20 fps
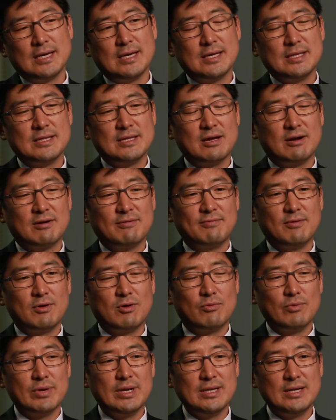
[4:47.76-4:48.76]
and
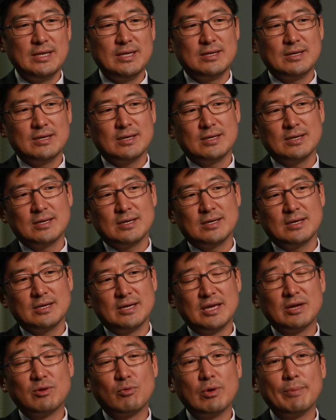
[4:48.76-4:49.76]
therefore we need
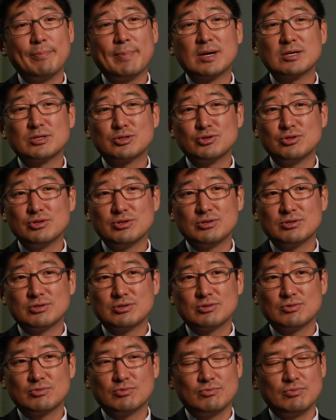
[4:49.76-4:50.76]
equip our
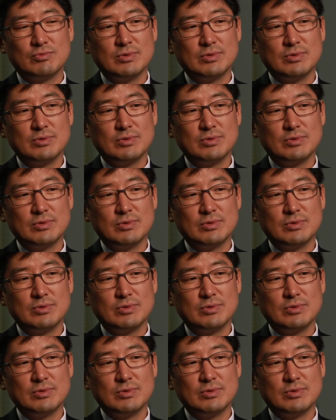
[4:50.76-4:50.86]
students